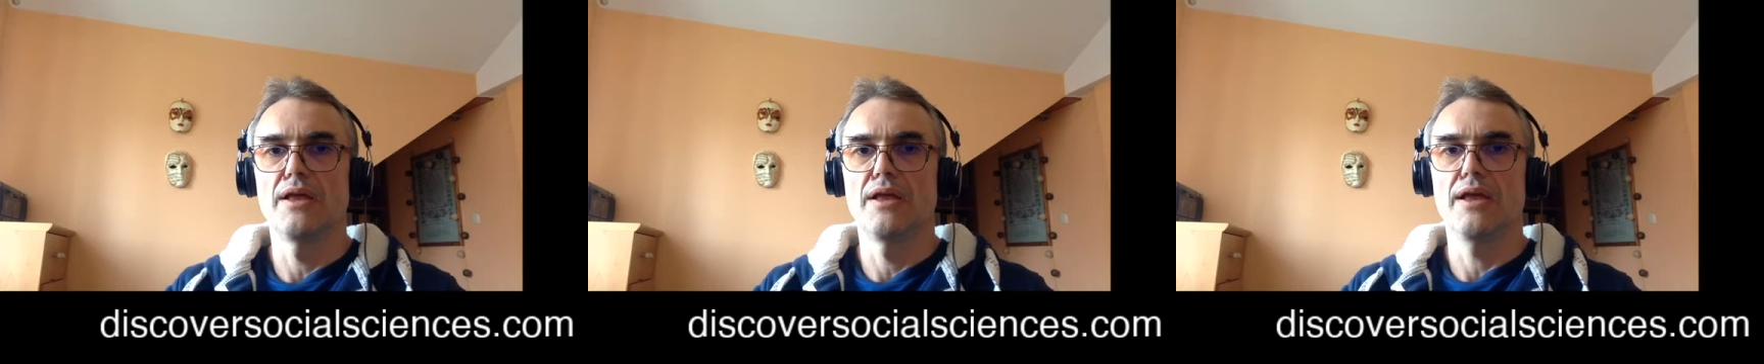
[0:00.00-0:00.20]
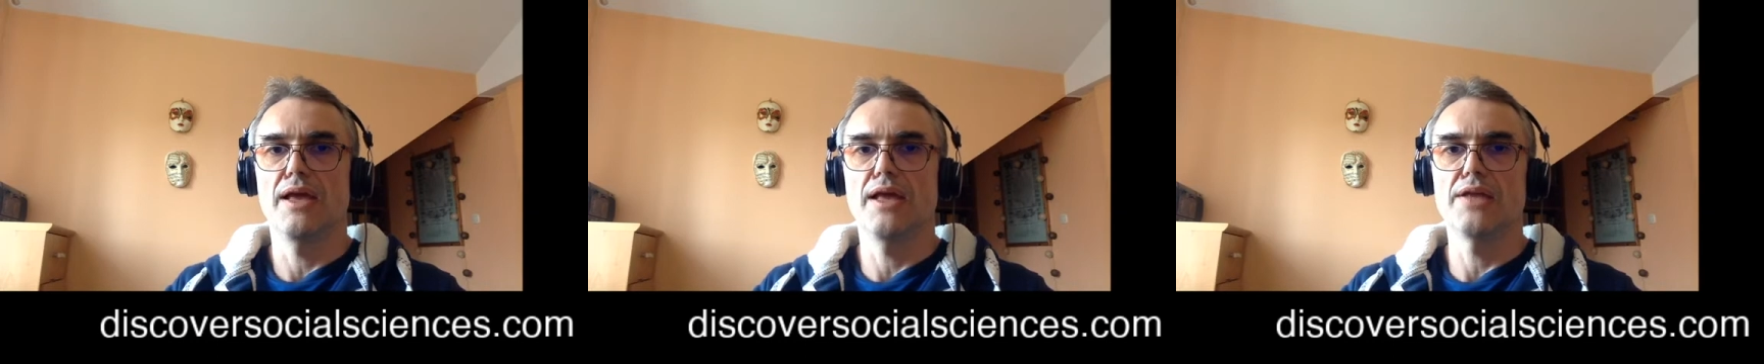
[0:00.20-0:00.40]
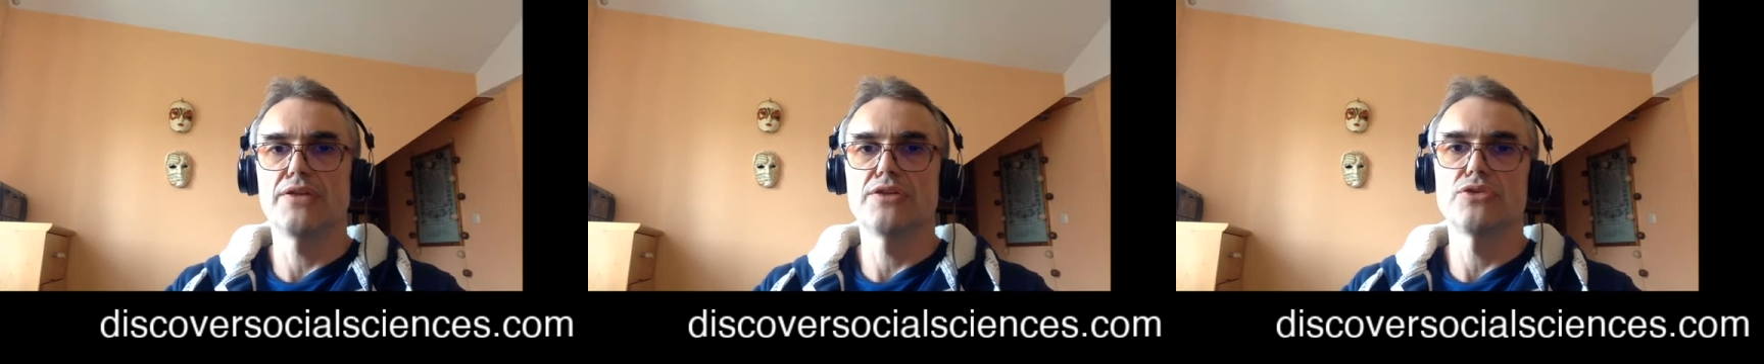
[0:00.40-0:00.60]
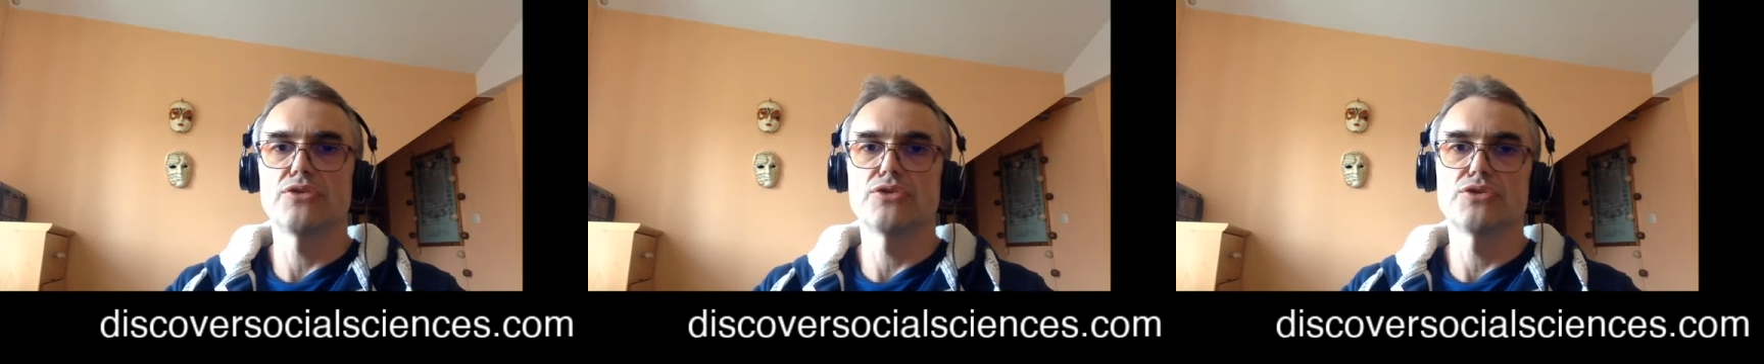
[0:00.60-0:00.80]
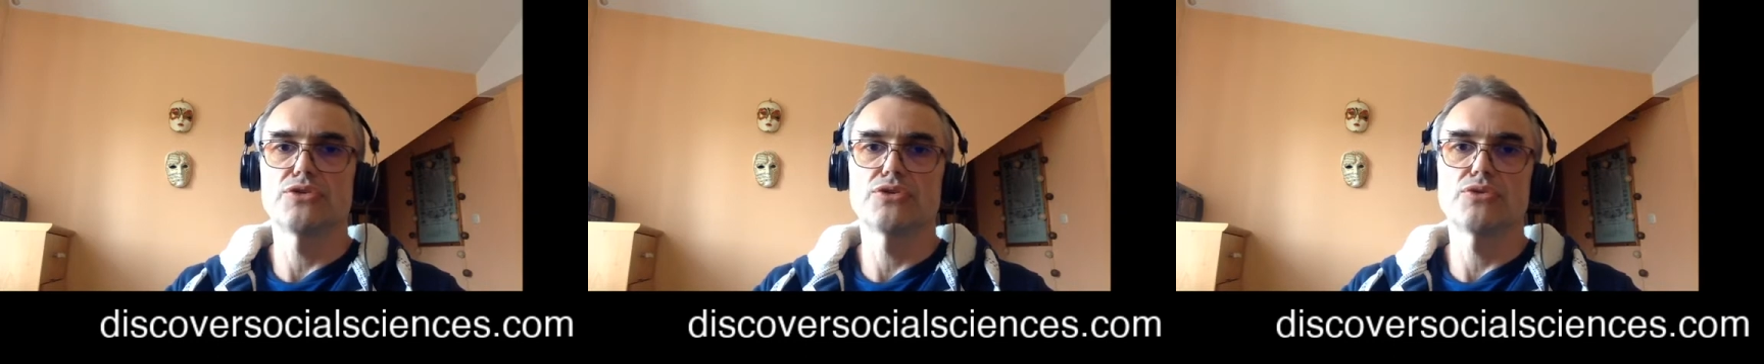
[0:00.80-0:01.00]
And in
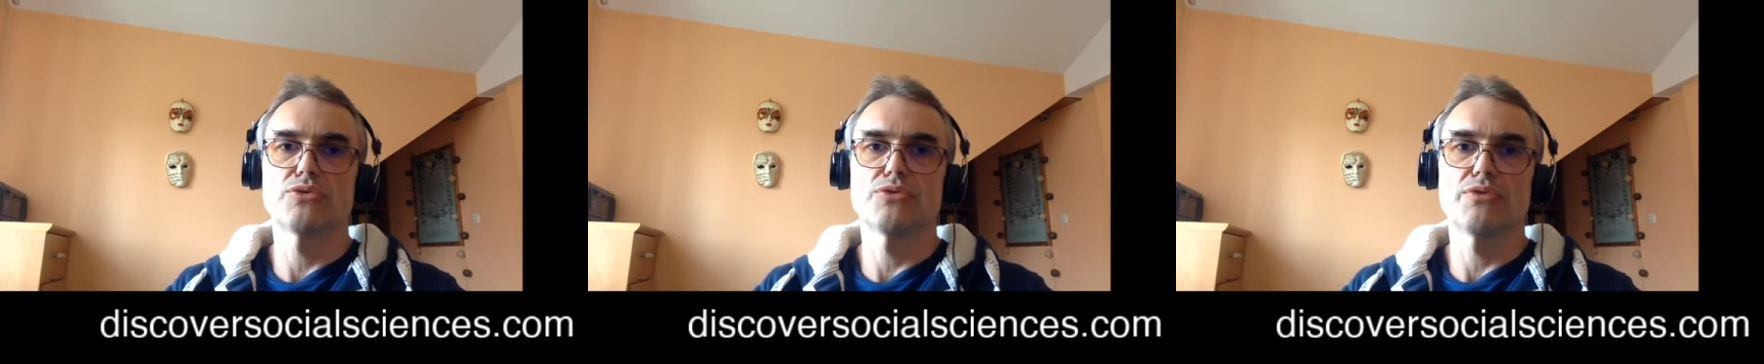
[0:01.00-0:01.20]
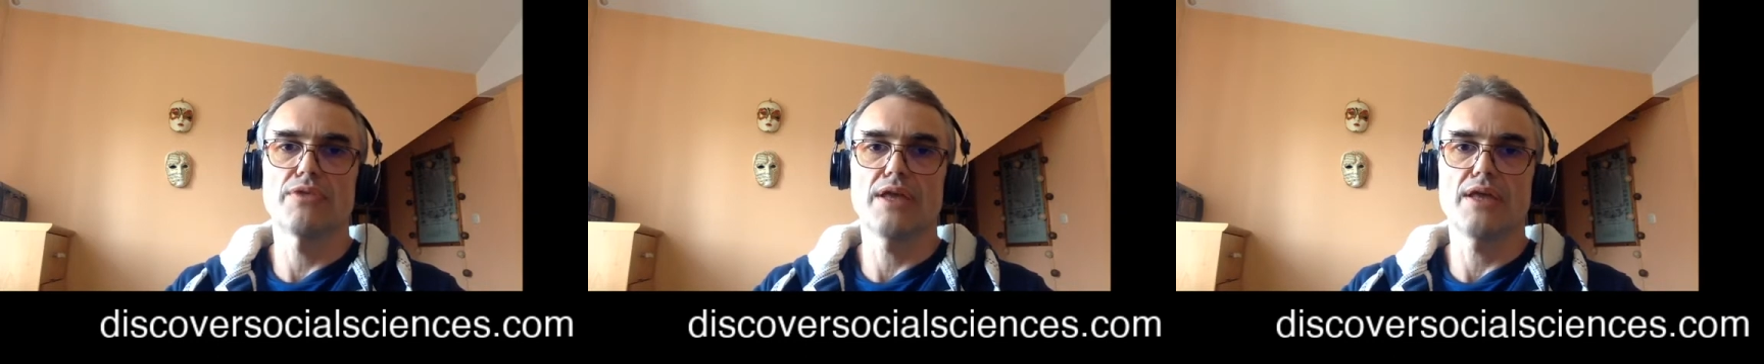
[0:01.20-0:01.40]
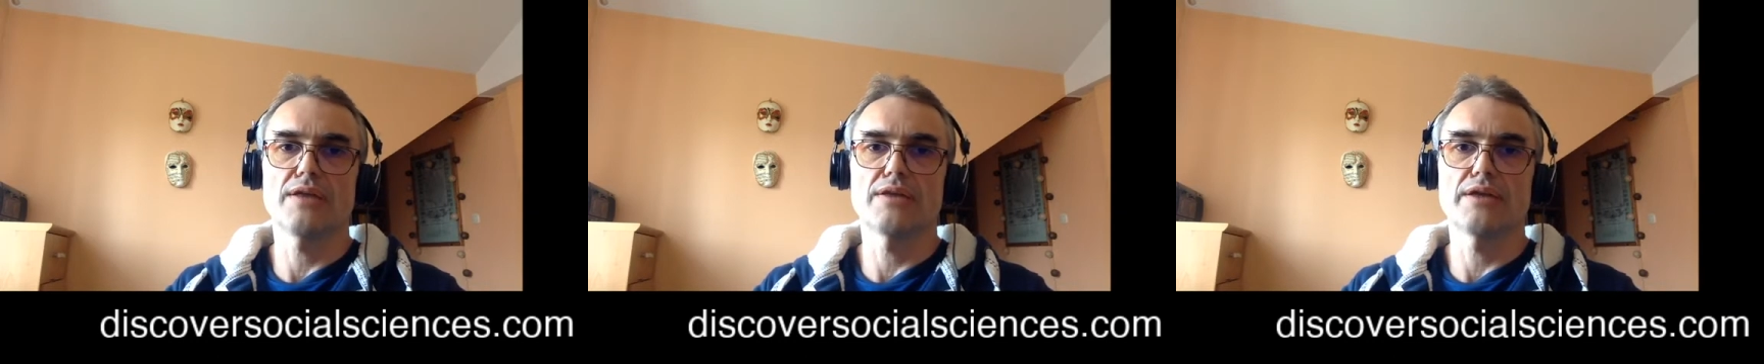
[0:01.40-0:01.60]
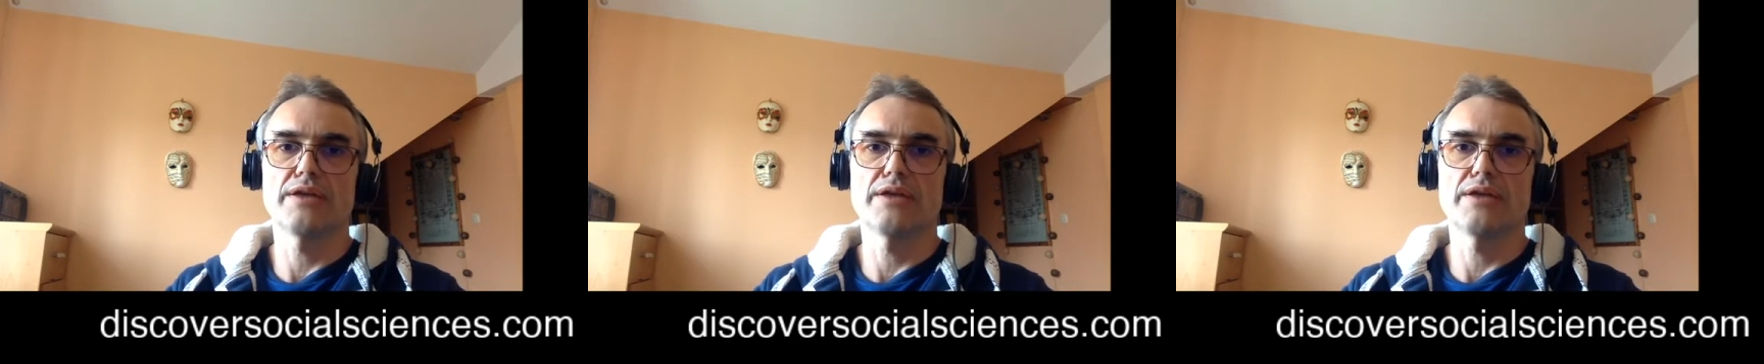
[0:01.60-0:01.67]
order to do that,